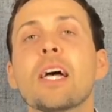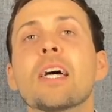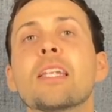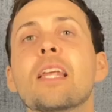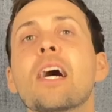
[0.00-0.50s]

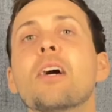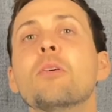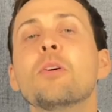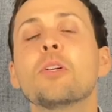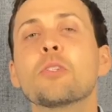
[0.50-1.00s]
And
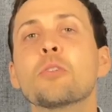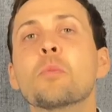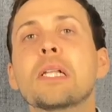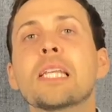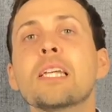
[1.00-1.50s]
now you
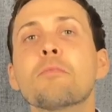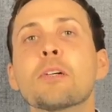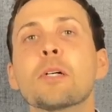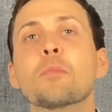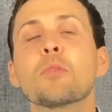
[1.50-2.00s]
believe
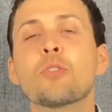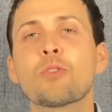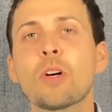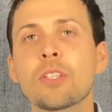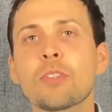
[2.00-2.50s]
Him, you
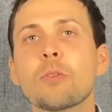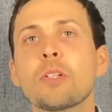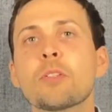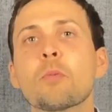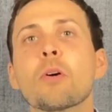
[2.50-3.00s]
trust on
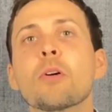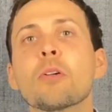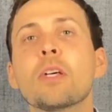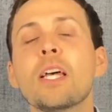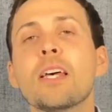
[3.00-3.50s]
His
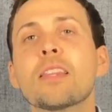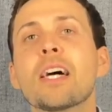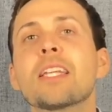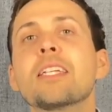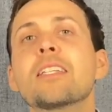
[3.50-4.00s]
word
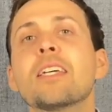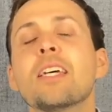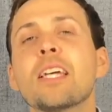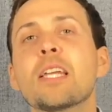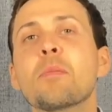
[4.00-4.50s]
that he's,
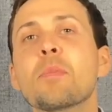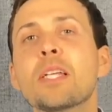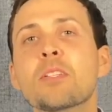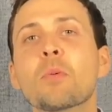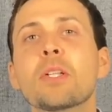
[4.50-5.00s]
He
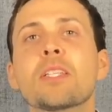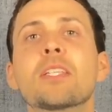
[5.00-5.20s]
means what He